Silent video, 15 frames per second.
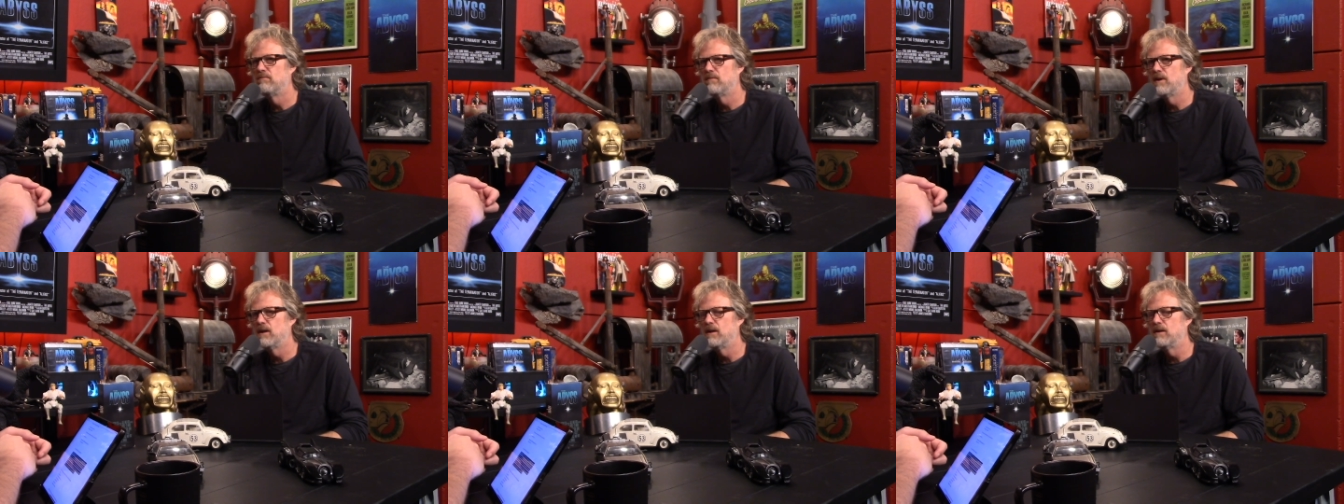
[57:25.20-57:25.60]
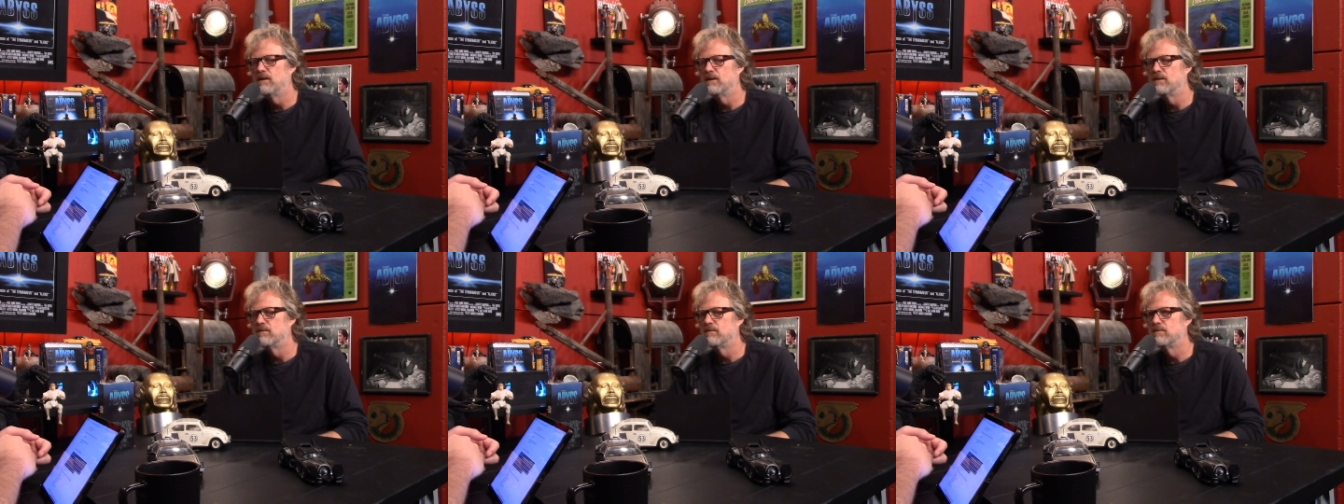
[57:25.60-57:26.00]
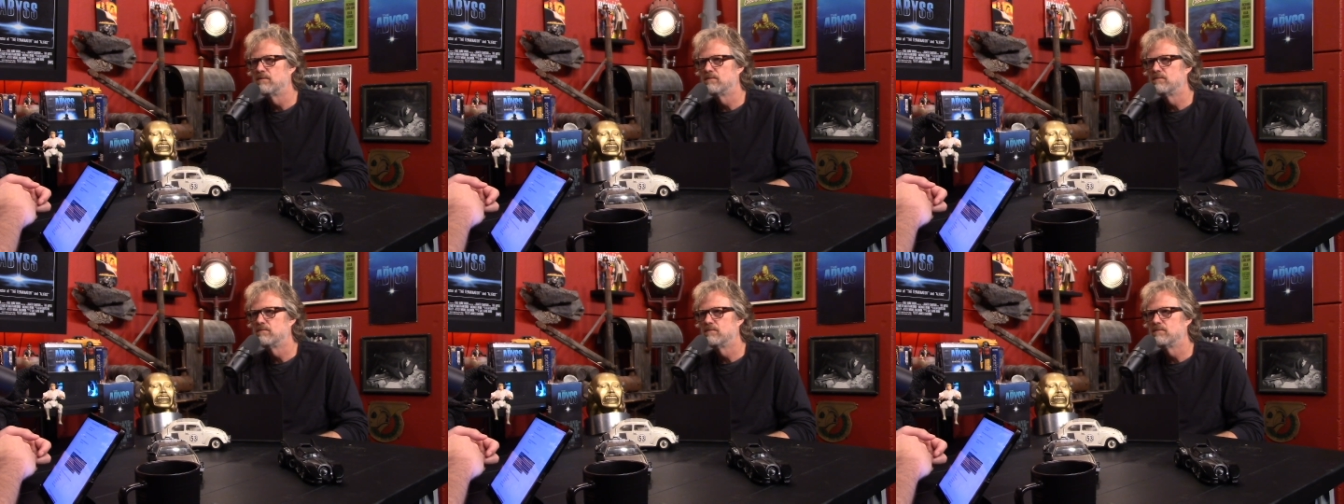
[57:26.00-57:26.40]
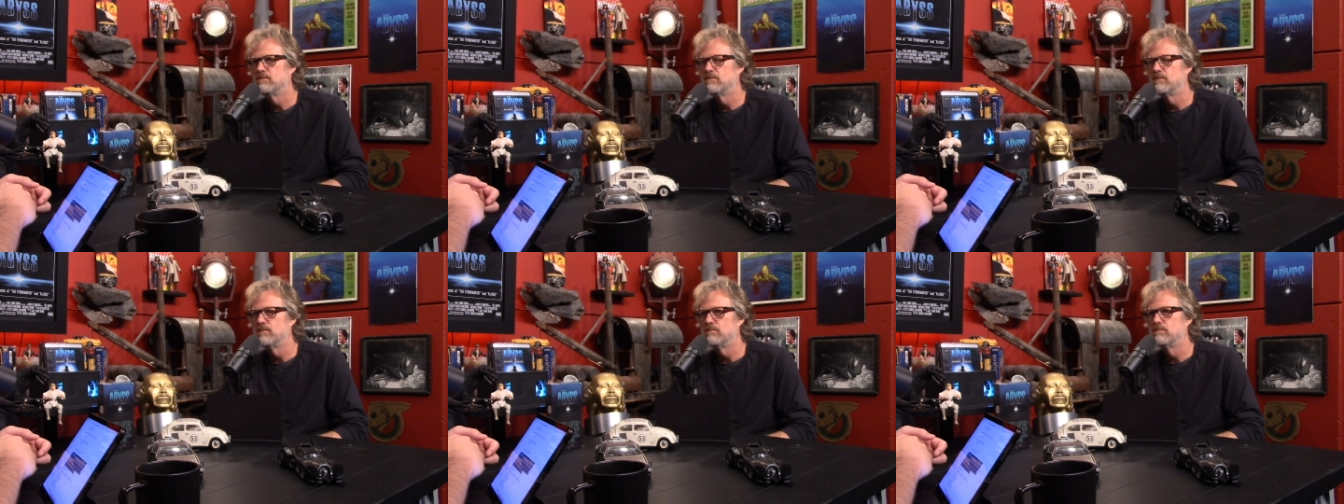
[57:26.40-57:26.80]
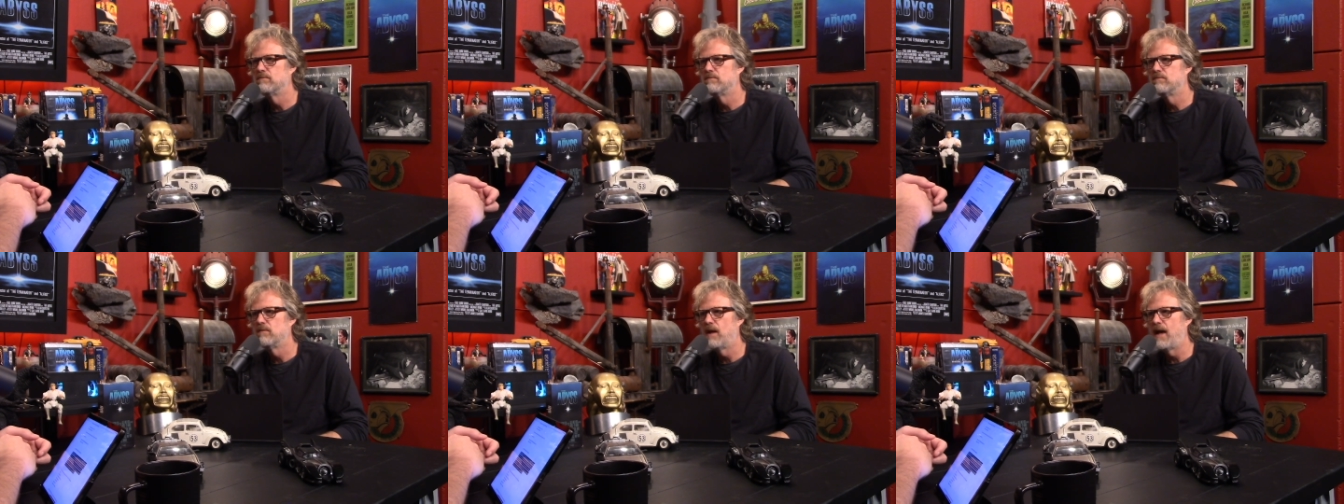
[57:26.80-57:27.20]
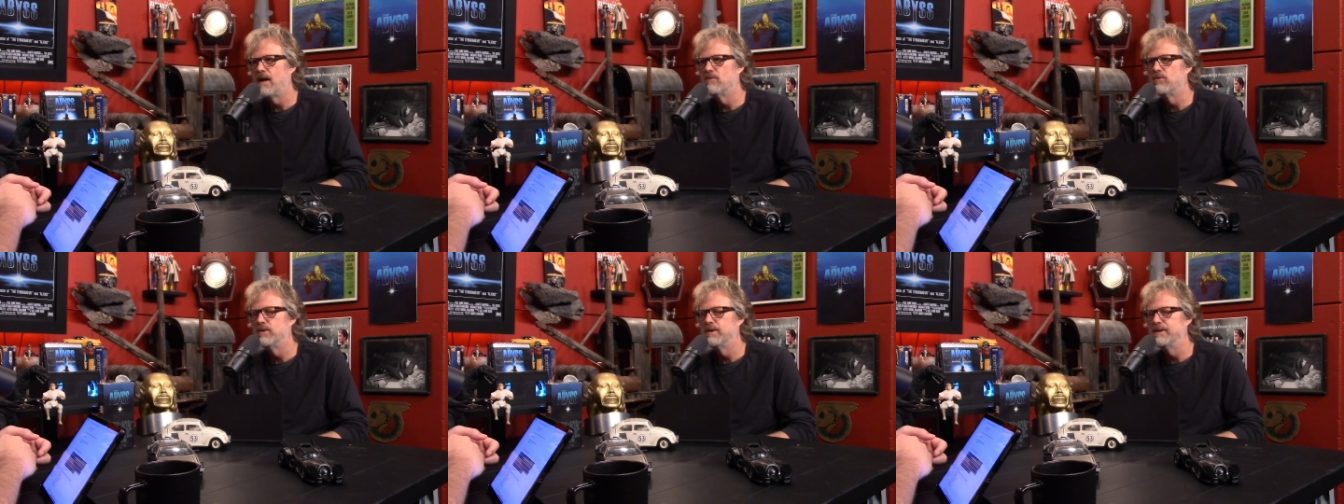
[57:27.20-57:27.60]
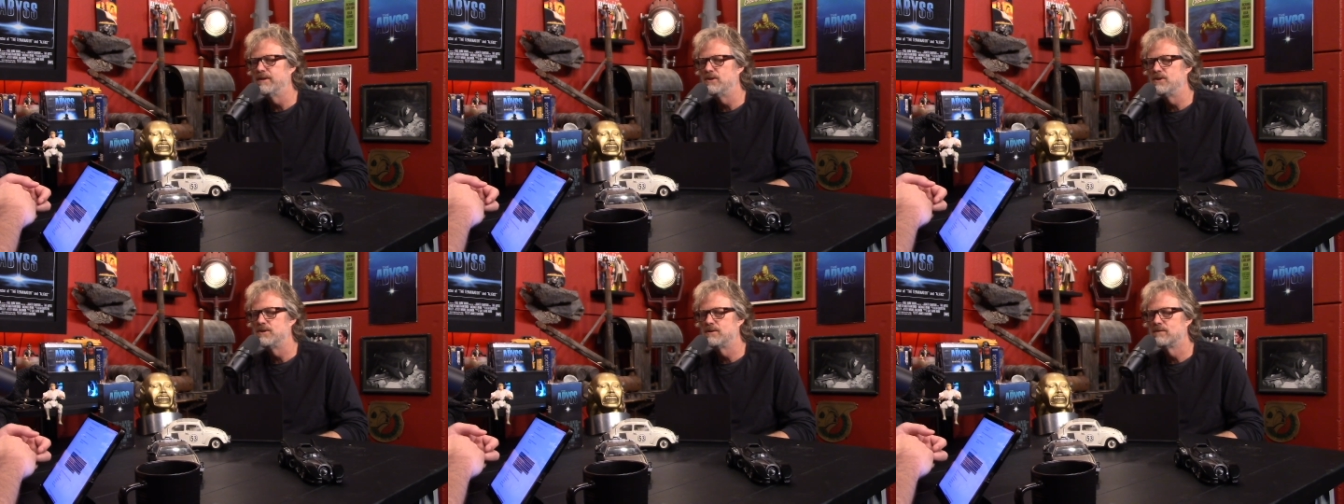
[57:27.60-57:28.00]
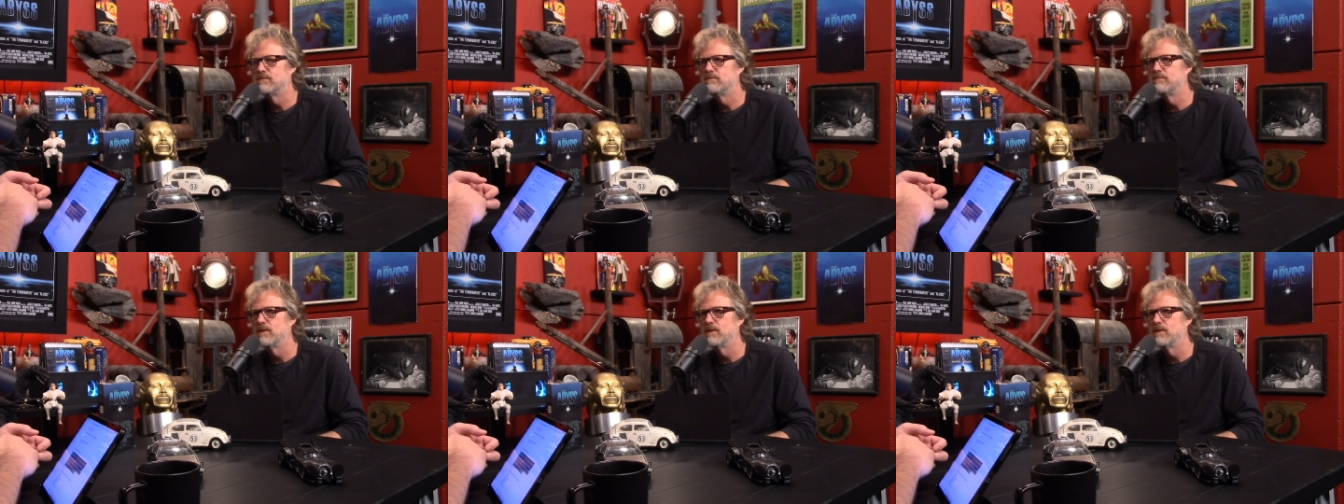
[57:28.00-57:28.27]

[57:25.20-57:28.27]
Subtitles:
I don't know, average,